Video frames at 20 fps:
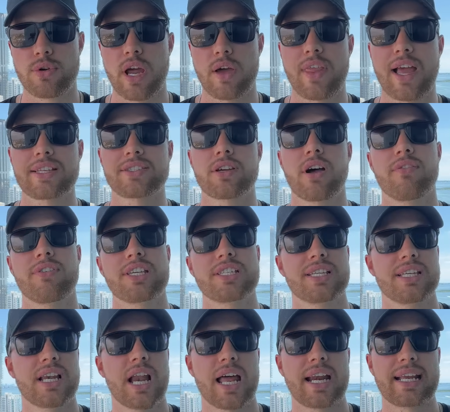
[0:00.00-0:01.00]
Now, that's
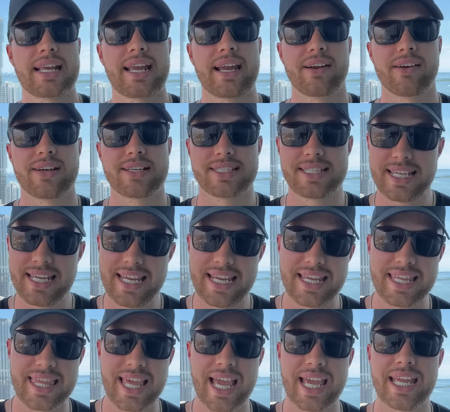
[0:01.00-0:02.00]
obviously not a
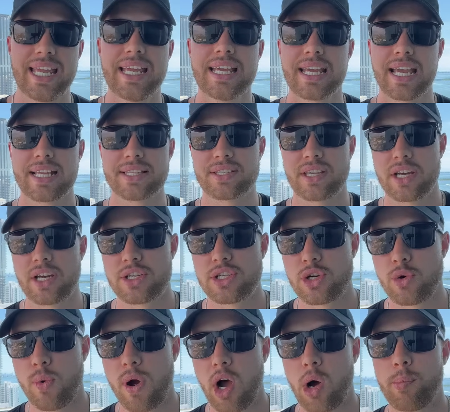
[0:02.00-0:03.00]
guarantee that it's going to
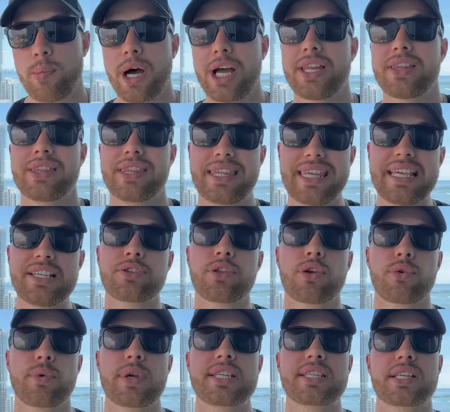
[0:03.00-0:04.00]
do well, but these are
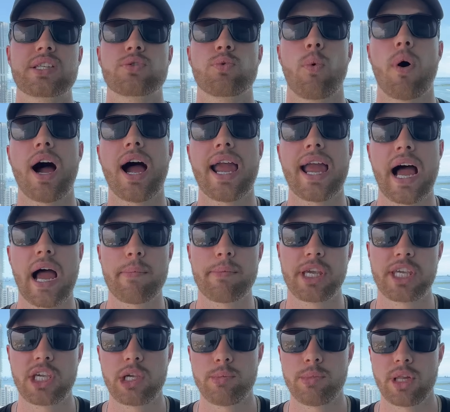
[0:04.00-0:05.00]
the reasons why I'm
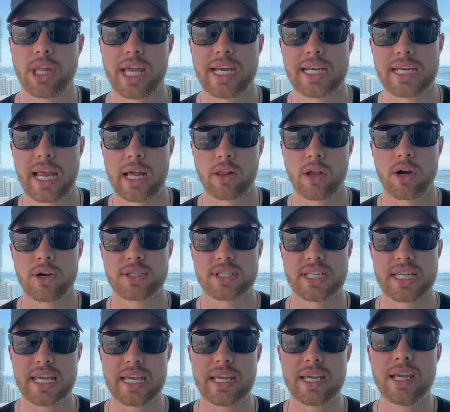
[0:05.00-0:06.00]
accumulating
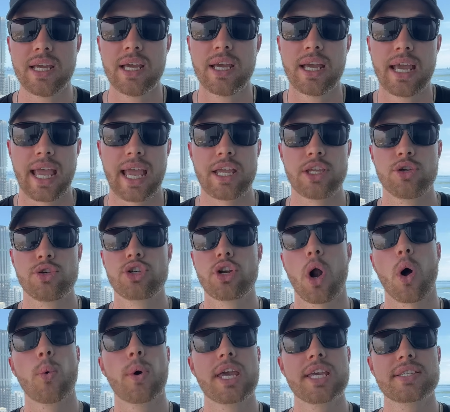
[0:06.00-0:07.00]
LRT, and you should
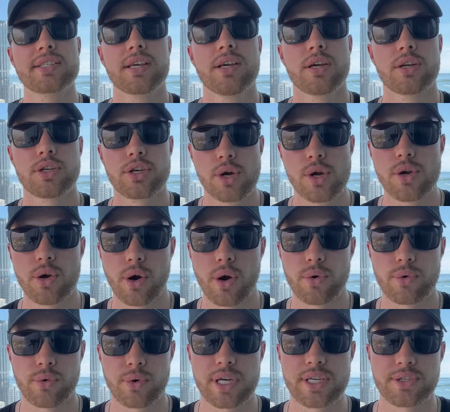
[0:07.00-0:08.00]
always do your
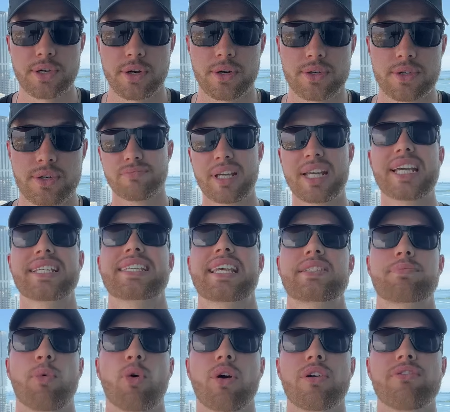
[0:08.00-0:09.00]
own research, because
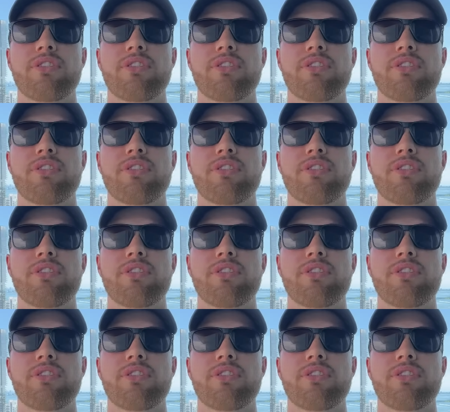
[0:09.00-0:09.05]
as more